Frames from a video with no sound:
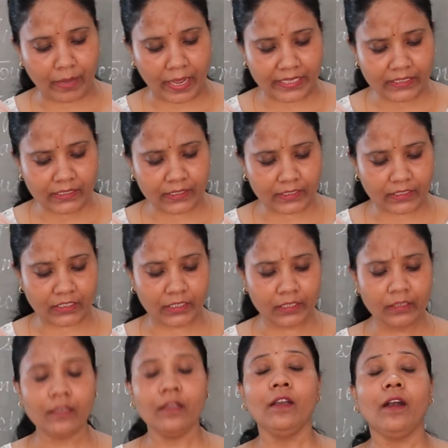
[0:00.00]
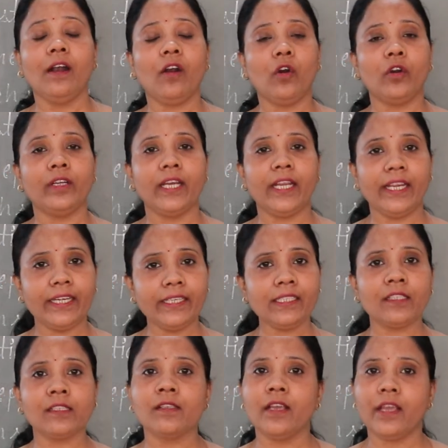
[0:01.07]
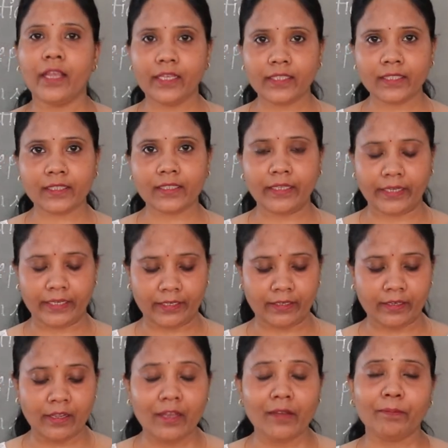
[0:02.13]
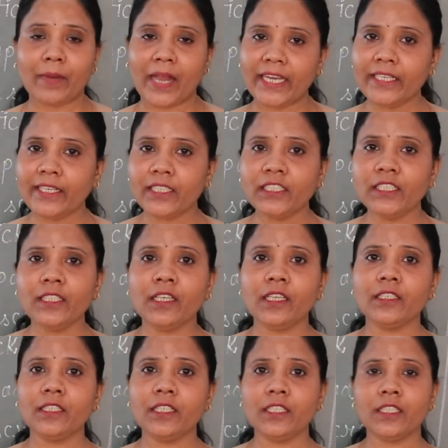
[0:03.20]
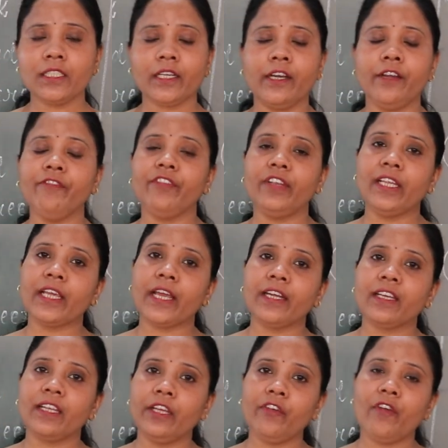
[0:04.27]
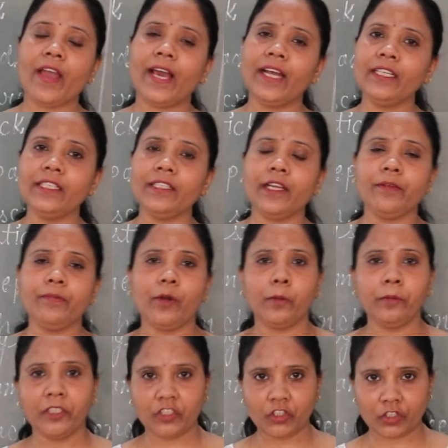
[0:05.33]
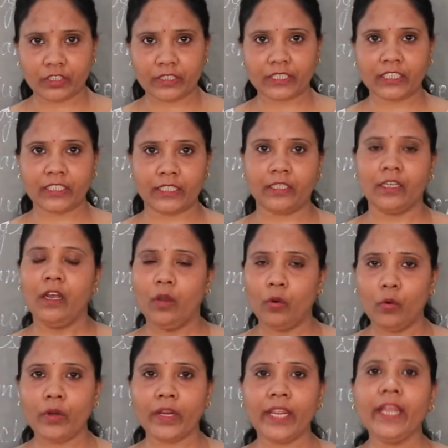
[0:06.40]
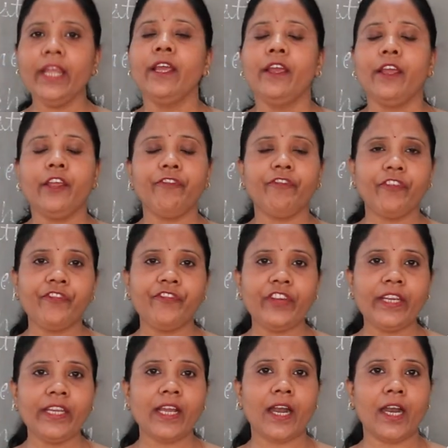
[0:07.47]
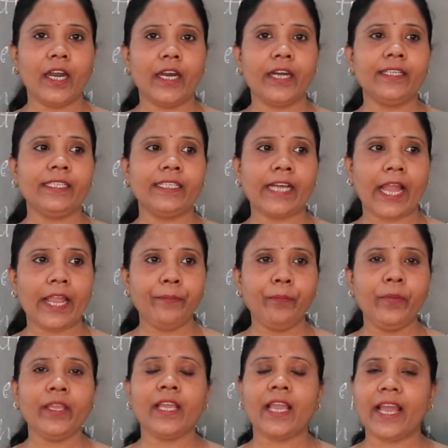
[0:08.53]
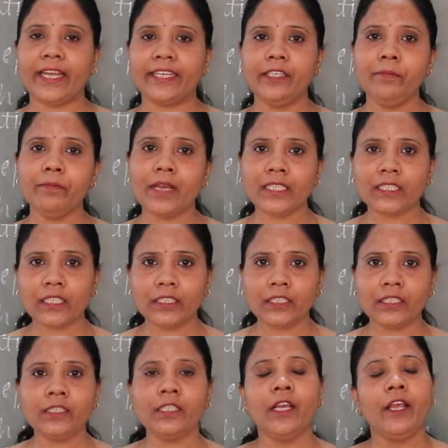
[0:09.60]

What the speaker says: by touching on its screen. By touching its screen, we can give any type of instruction. Okay, if we are typing any messages,